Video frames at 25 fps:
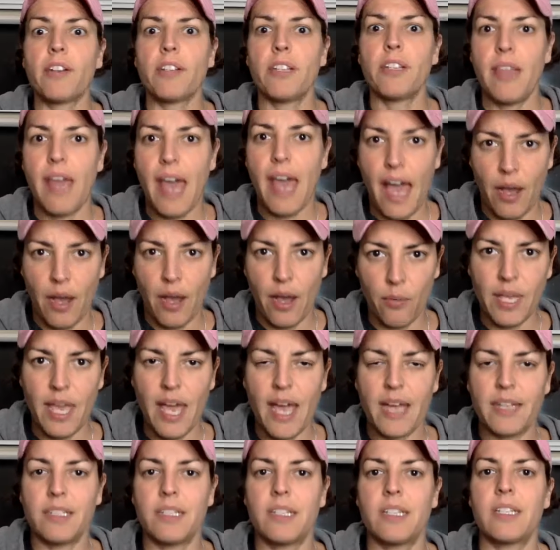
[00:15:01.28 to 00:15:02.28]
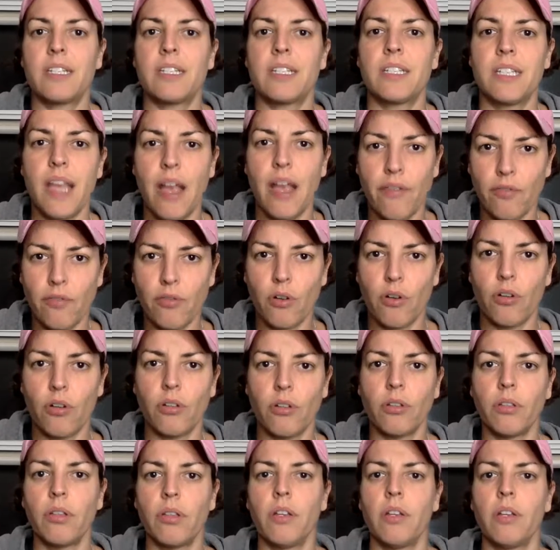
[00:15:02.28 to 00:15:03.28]
to that, we had
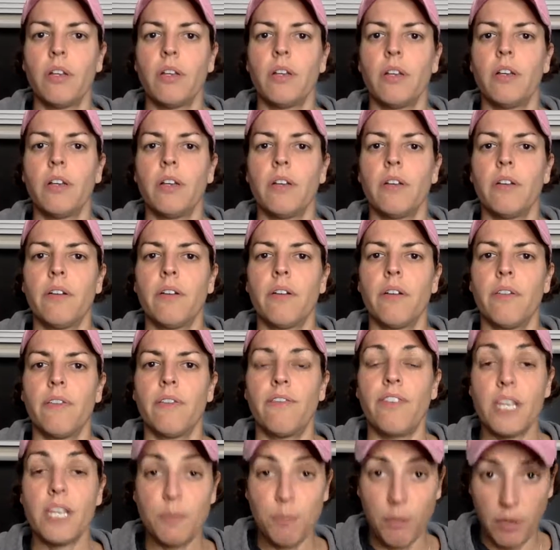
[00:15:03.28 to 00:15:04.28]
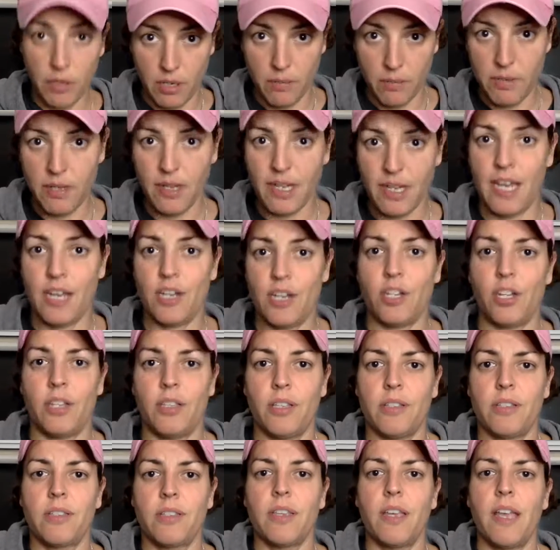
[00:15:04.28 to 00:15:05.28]
several Facebook
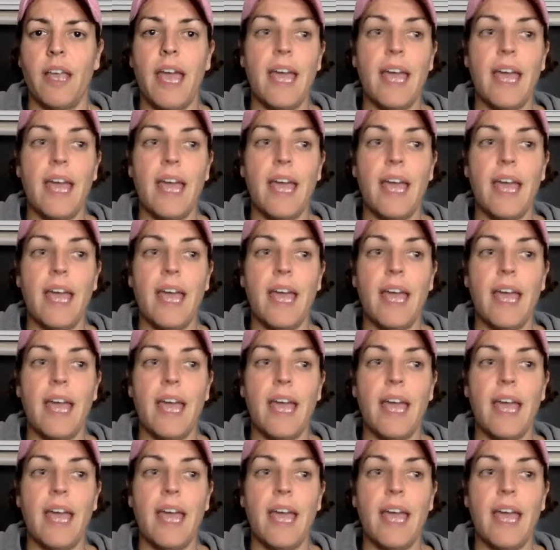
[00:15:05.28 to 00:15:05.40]
communications.